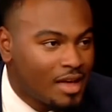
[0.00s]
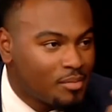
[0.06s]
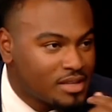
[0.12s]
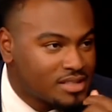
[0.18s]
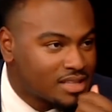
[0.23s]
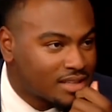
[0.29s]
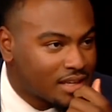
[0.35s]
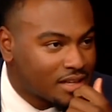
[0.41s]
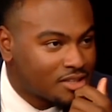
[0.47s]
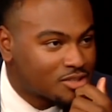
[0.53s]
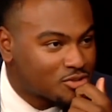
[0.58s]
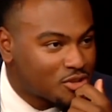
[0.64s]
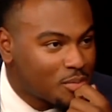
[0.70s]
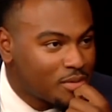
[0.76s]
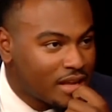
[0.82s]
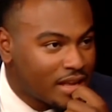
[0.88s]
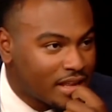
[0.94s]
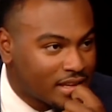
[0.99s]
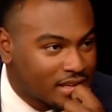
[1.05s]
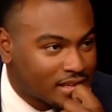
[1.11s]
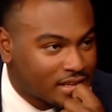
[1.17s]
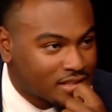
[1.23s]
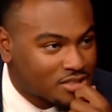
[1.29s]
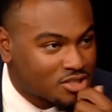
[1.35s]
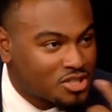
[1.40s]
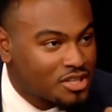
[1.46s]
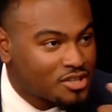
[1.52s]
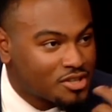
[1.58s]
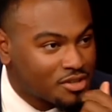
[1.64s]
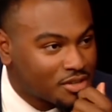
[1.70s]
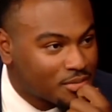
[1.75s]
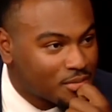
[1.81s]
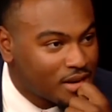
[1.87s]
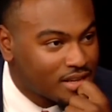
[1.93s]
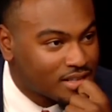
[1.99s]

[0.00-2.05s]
no, that I, means that they're discriminating they found against a reason, gender